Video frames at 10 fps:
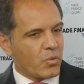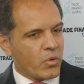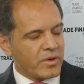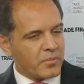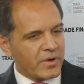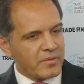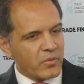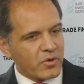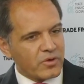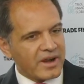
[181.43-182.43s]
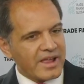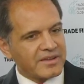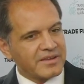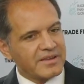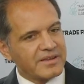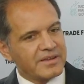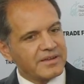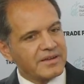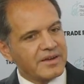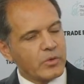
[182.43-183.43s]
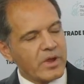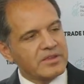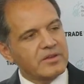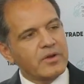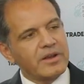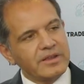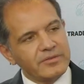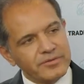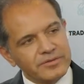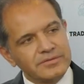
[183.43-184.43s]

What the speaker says: play more like credit relief.